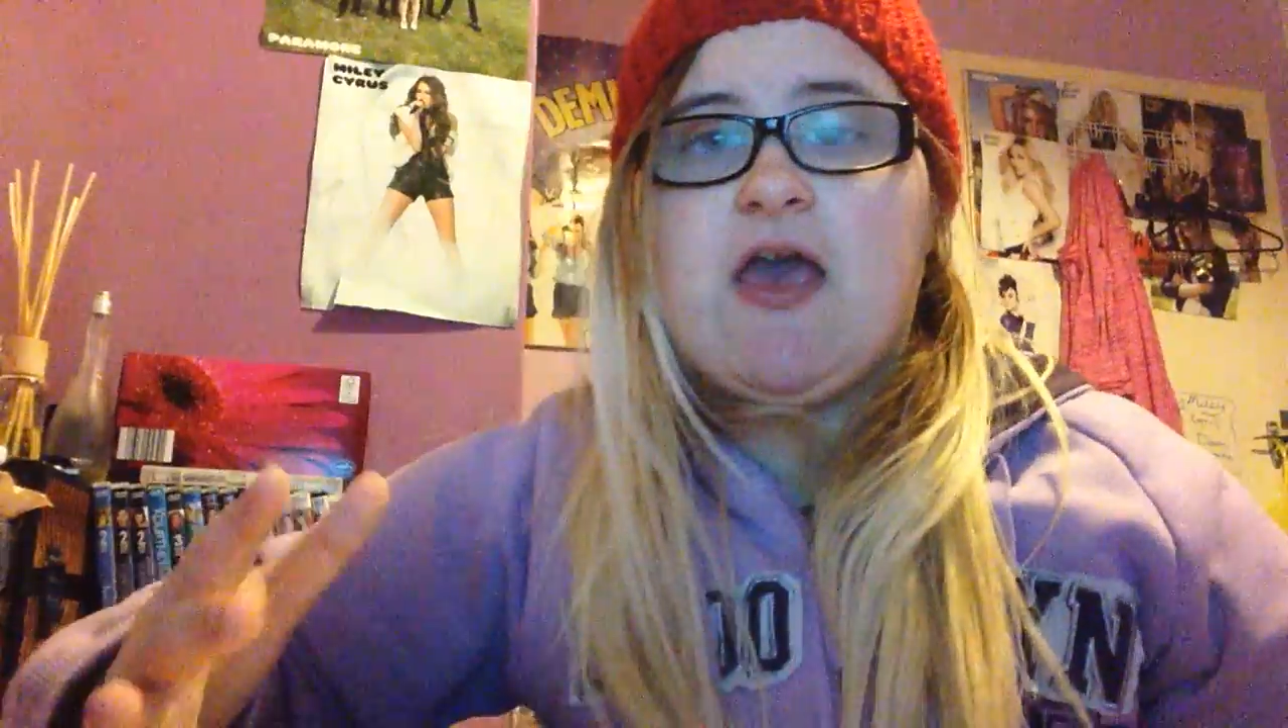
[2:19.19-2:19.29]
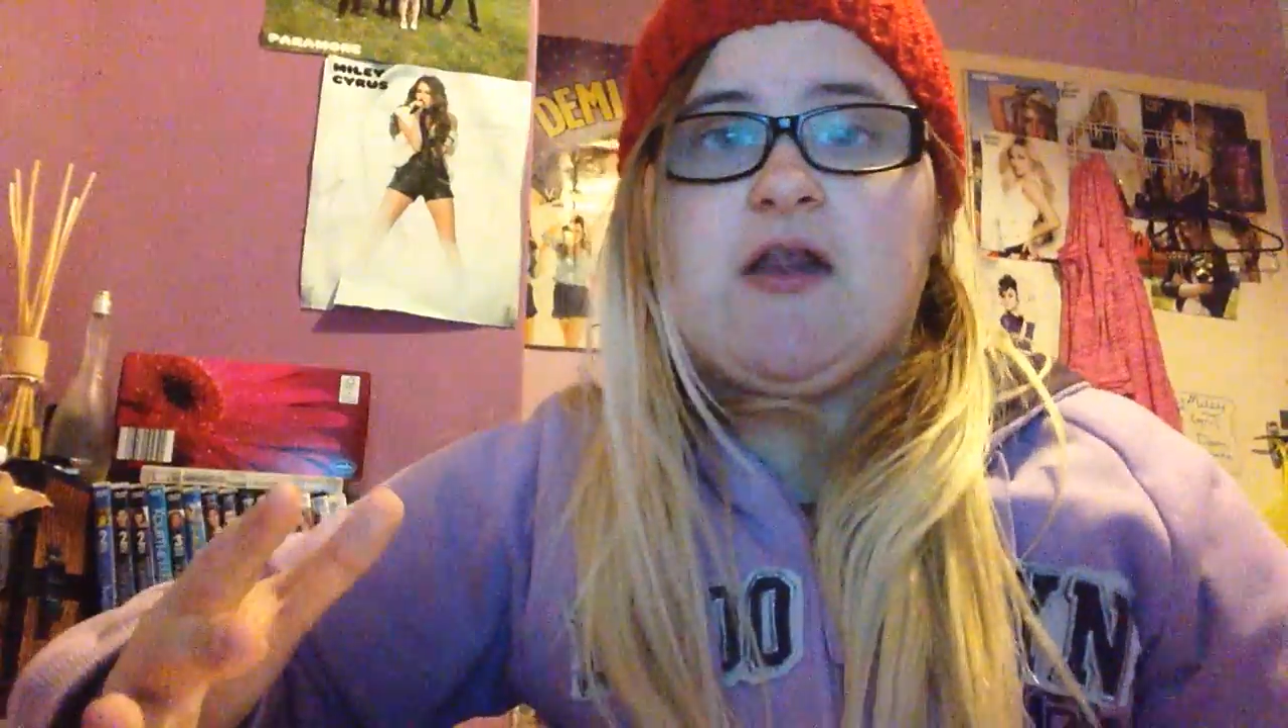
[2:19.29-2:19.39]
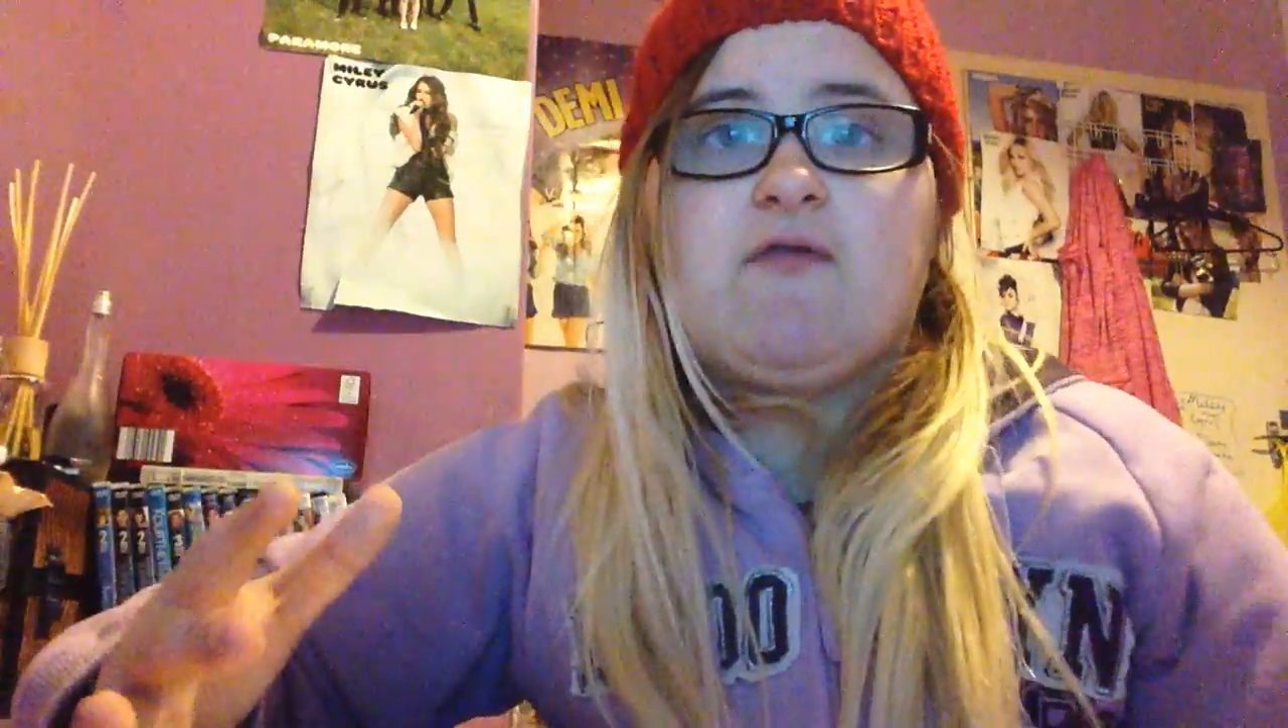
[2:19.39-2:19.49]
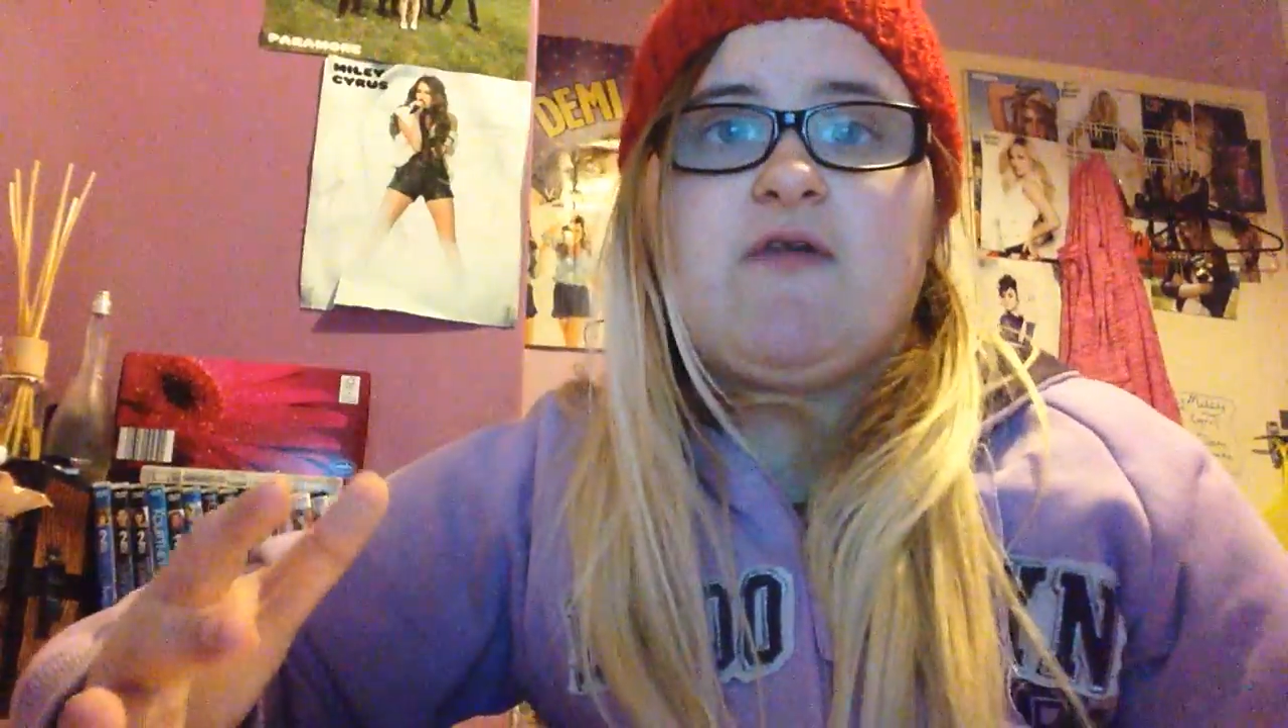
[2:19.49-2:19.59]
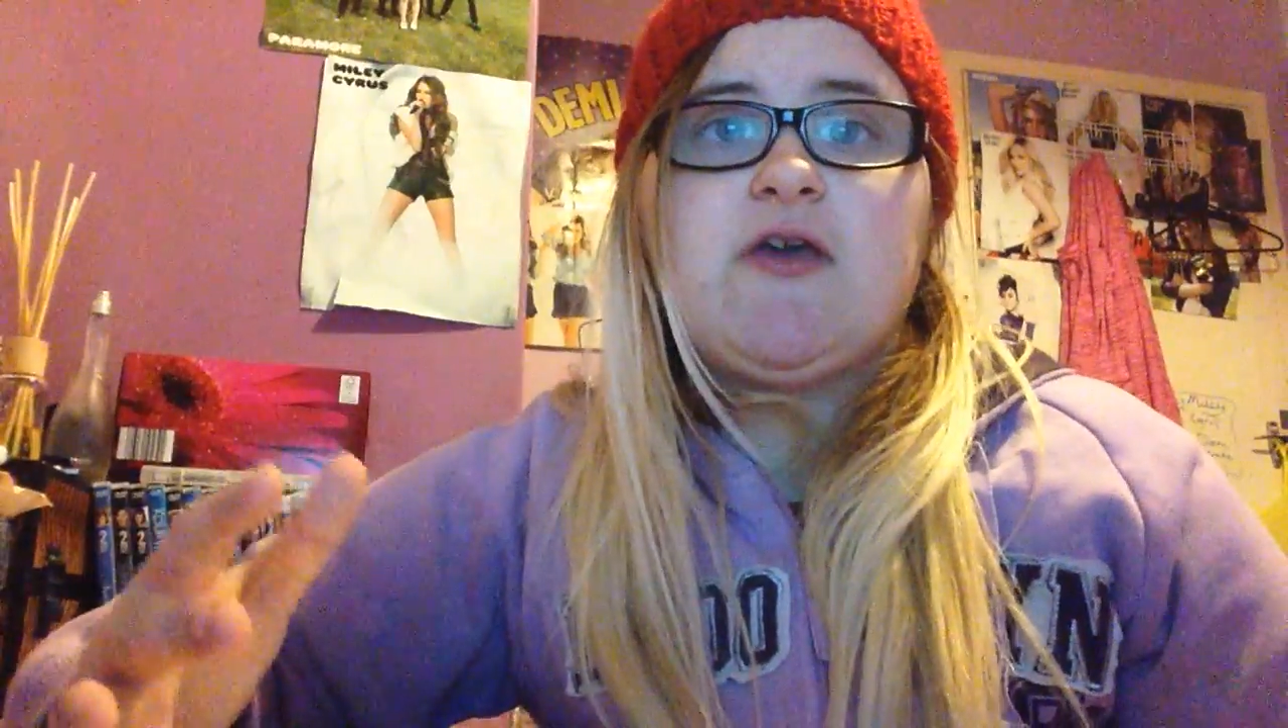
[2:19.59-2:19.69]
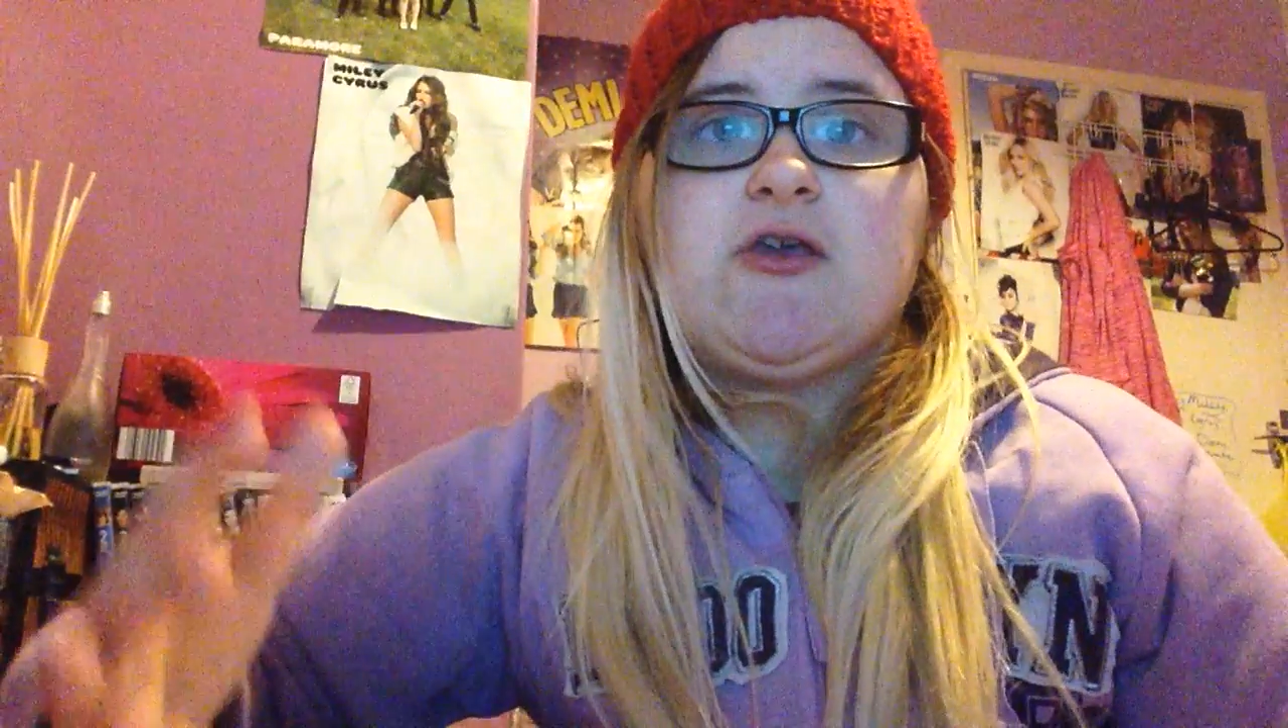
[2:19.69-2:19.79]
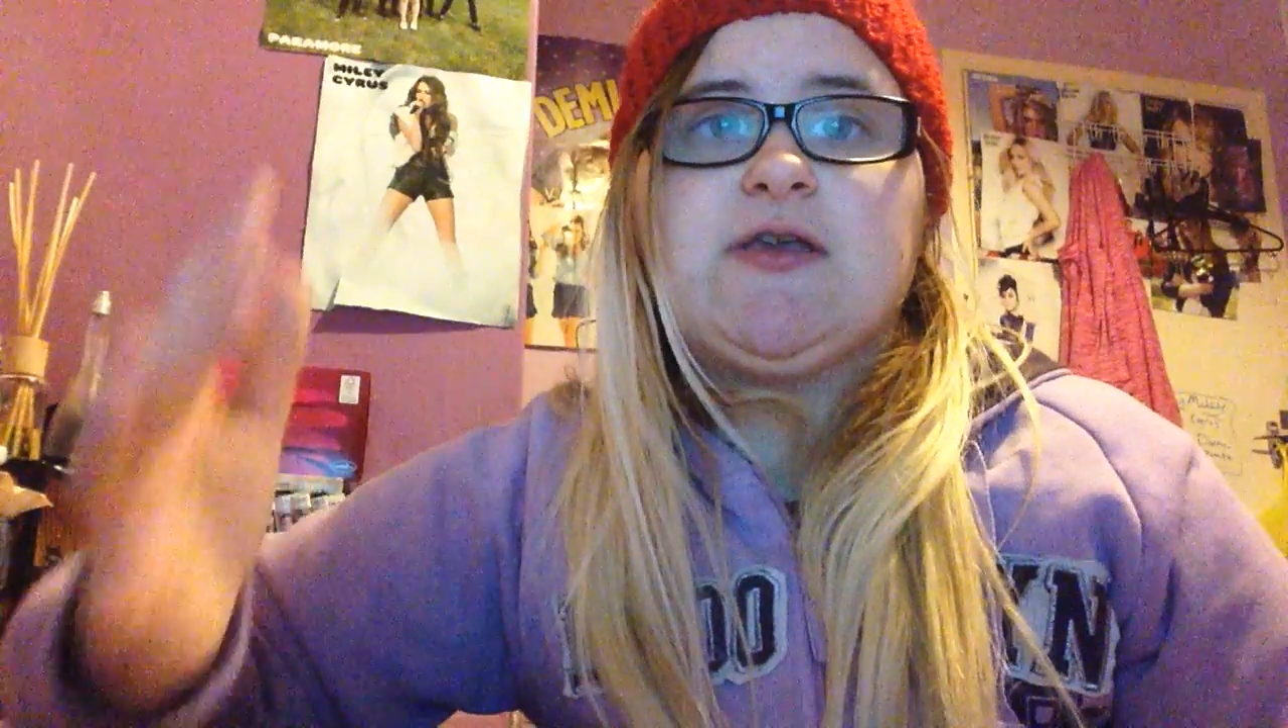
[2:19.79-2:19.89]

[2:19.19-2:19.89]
end of it,